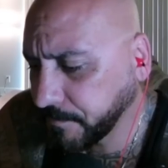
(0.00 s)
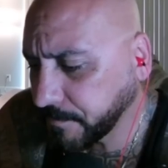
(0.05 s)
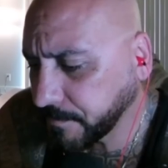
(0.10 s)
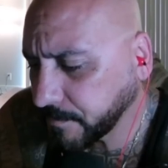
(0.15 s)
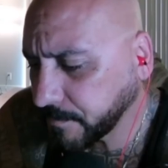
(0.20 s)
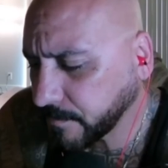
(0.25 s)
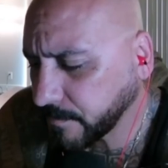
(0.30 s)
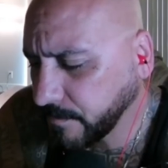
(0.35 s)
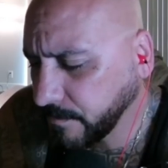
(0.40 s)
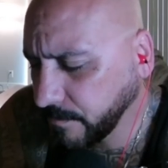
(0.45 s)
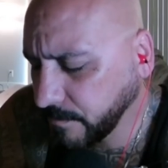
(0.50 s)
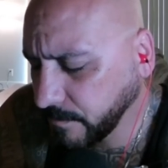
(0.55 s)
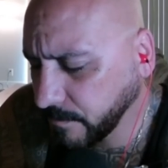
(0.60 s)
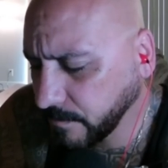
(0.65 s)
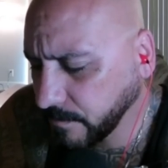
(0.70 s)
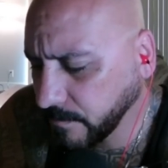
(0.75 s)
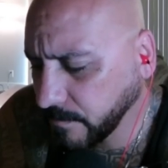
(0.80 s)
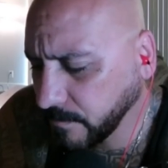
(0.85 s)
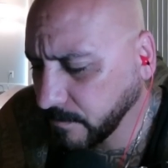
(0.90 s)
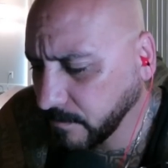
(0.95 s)

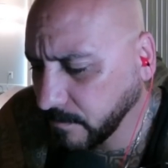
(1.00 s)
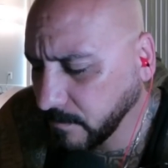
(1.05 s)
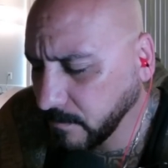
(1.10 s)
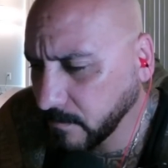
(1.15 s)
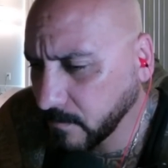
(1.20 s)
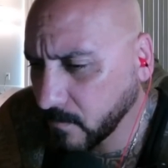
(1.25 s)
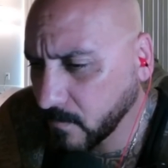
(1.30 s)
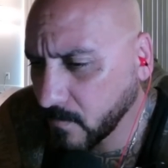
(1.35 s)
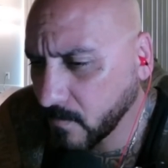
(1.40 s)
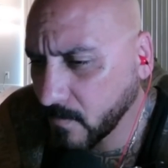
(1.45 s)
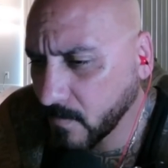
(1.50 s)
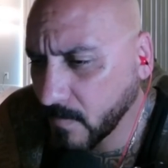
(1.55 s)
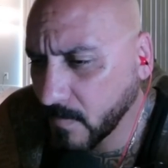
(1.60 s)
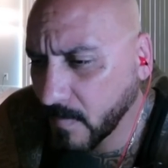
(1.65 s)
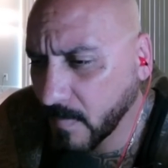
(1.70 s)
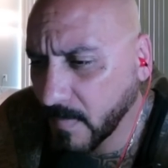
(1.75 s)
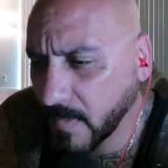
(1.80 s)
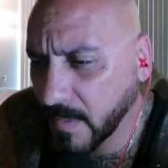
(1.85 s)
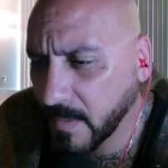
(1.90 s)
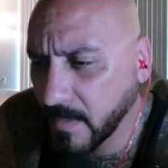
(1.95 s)

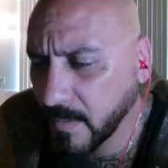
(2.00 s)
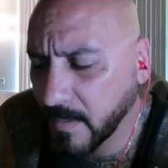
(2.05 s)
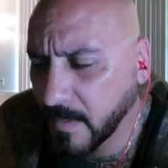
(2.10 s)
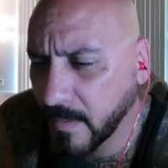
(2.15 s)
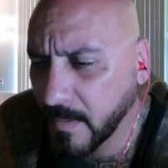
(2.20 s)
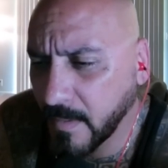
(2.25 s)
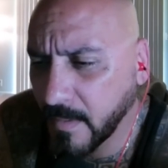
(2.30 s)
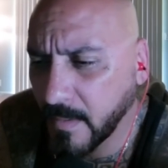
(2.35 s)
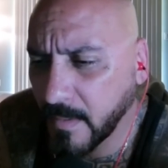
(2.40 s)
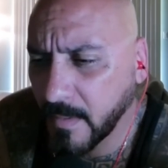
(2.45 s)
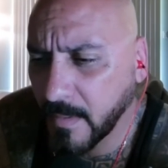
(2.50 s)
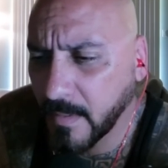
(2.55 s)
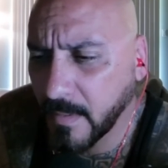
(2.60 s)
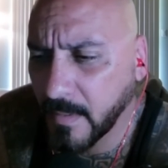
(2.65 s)
Nothing is said.